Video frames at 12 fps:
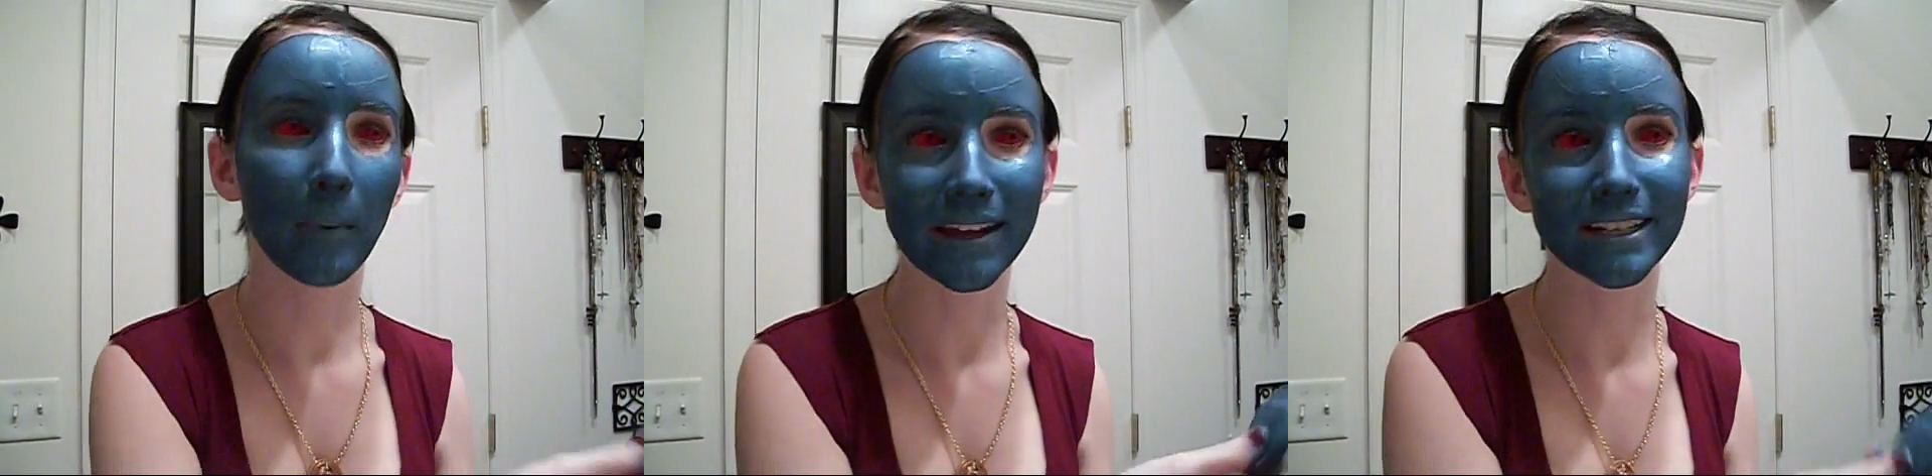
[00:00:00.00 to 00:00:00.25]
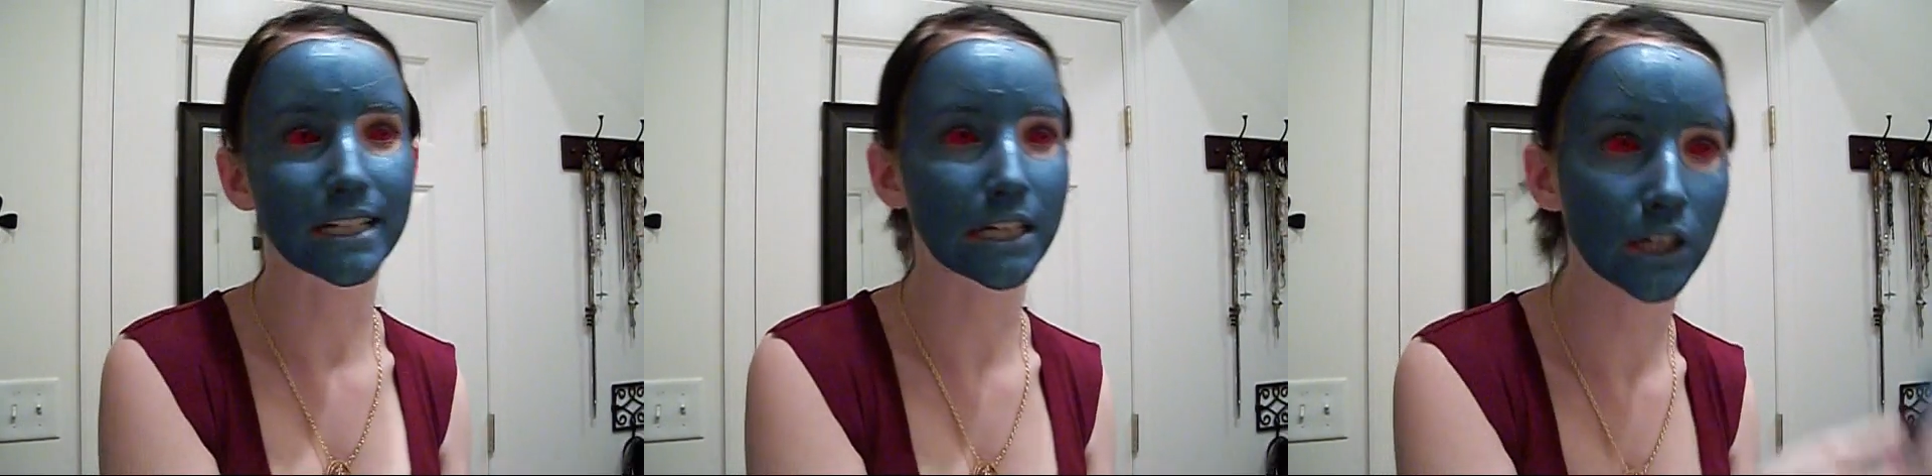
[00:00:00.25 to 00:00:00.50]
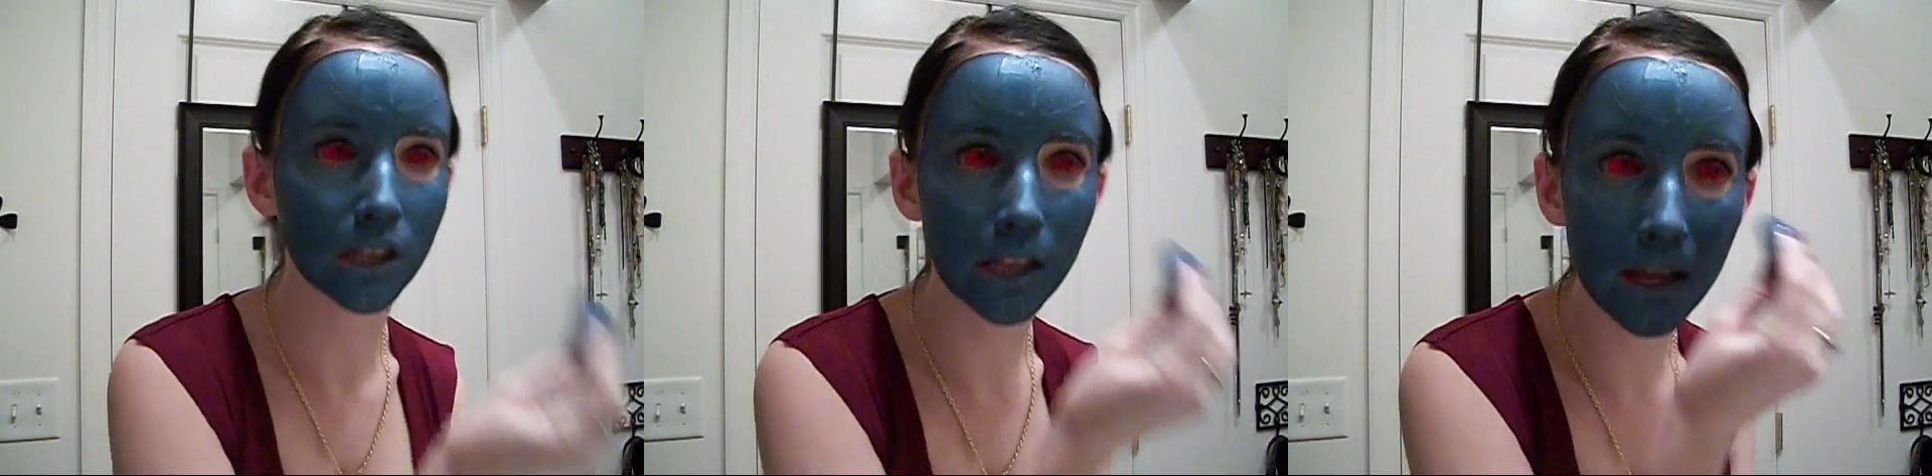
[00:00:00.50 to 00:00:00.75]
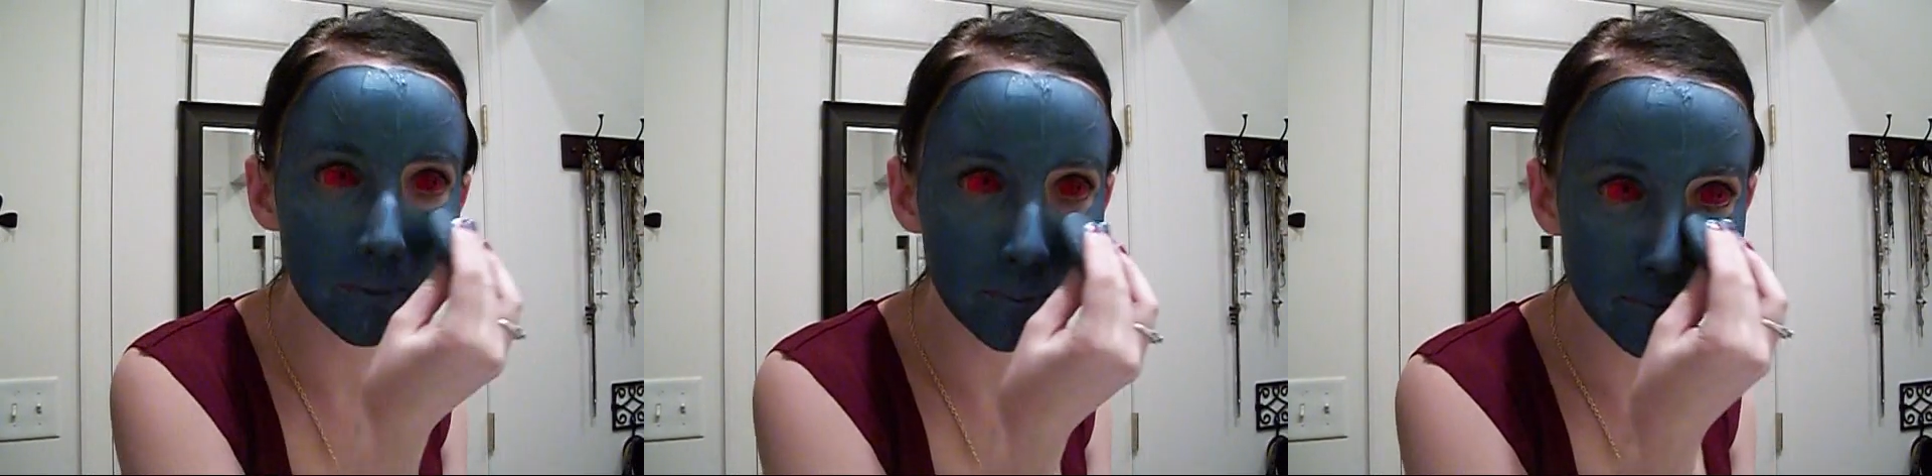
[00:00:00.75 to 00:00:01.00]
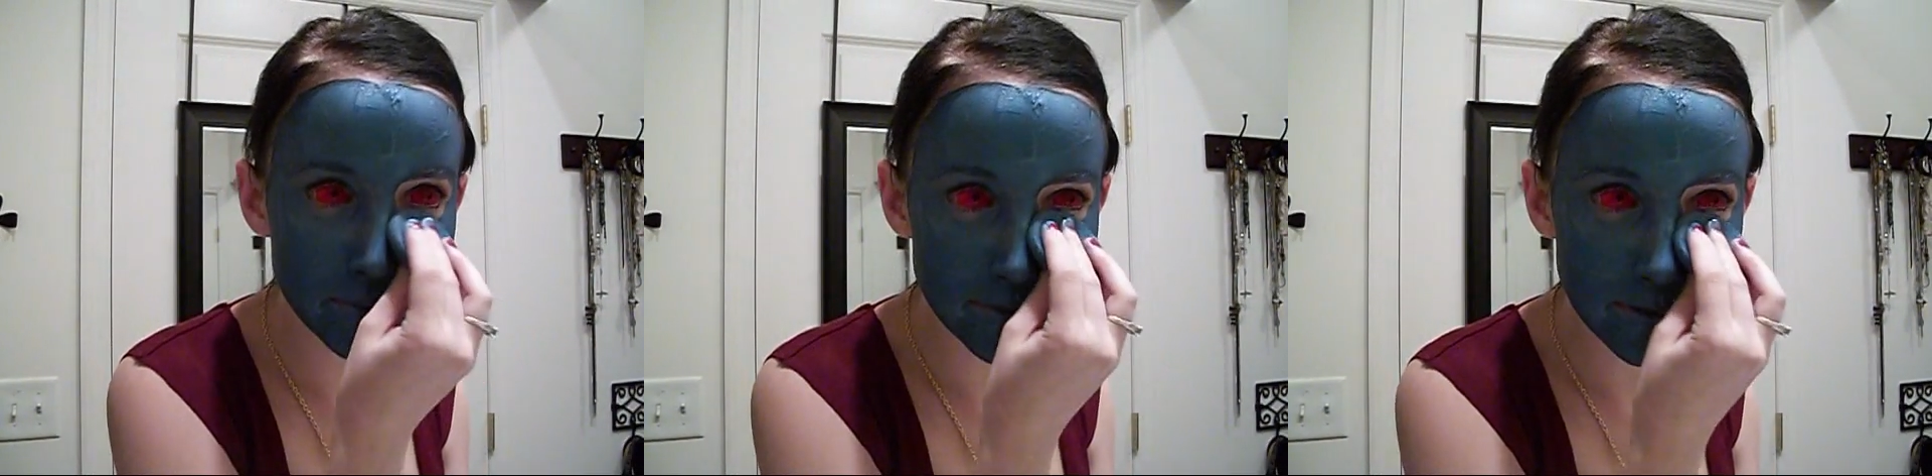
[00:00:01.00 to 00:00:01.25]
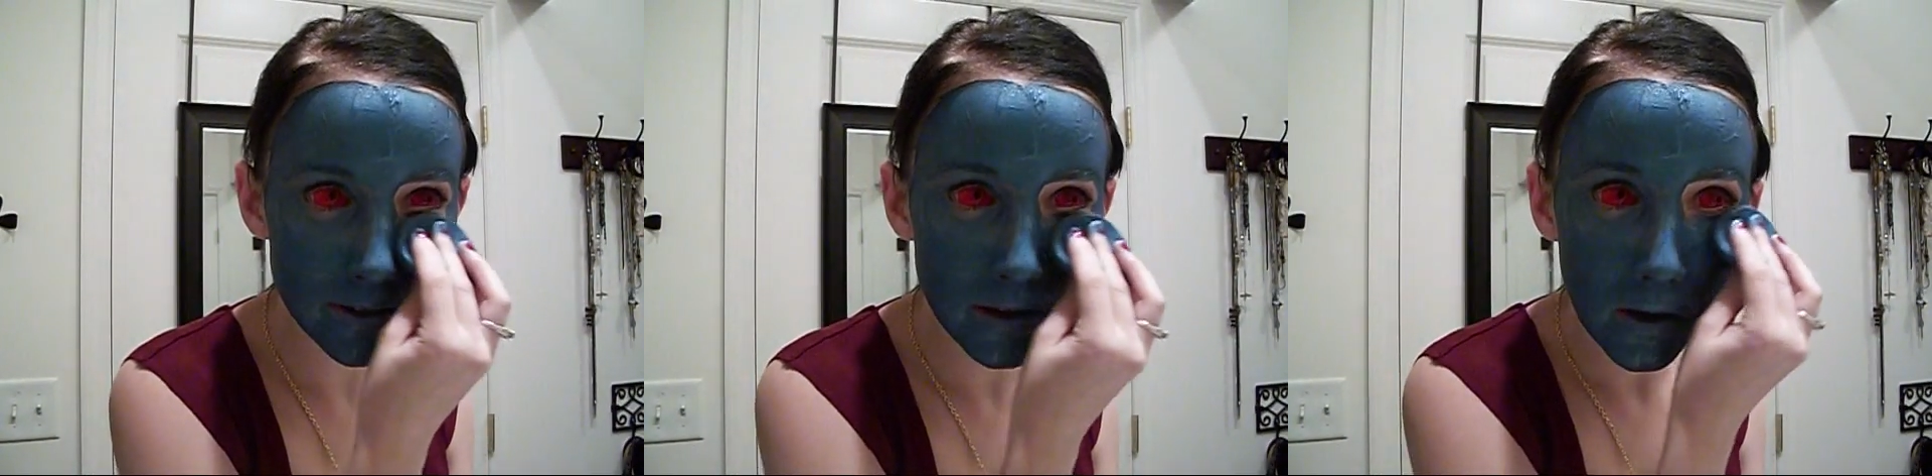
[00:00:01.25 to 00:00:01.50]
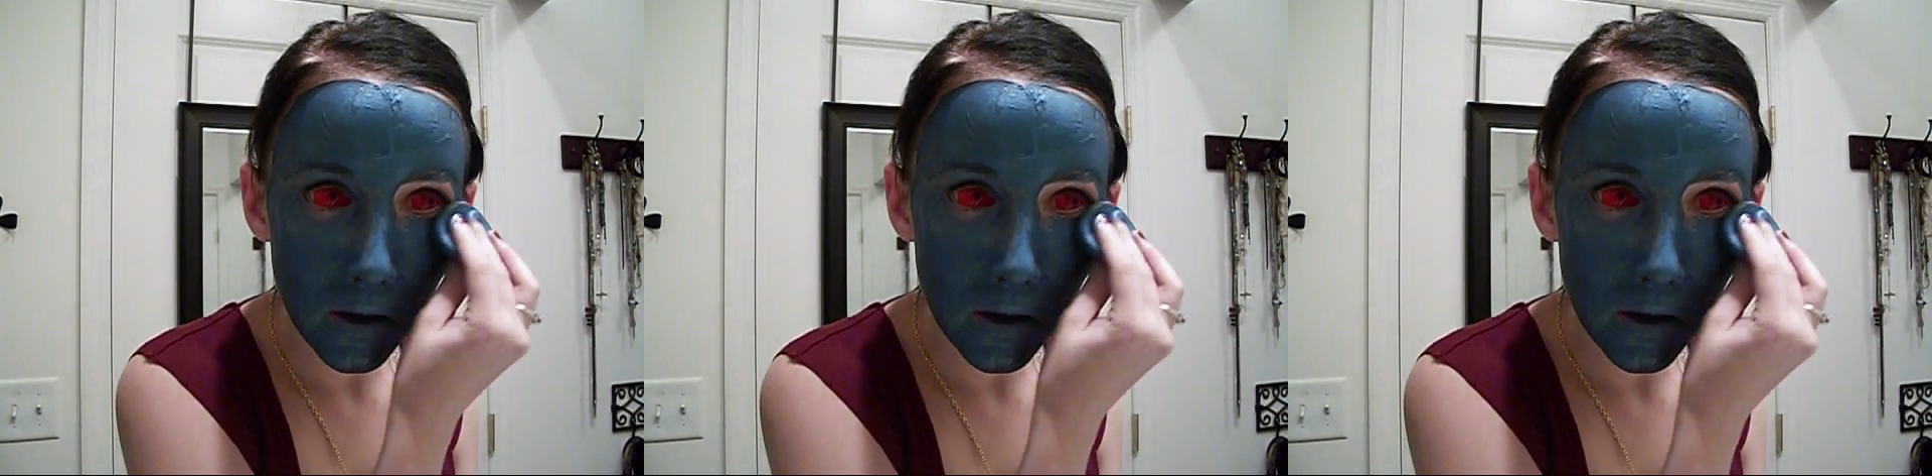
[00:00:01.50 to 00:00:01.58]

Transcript: painting your lips,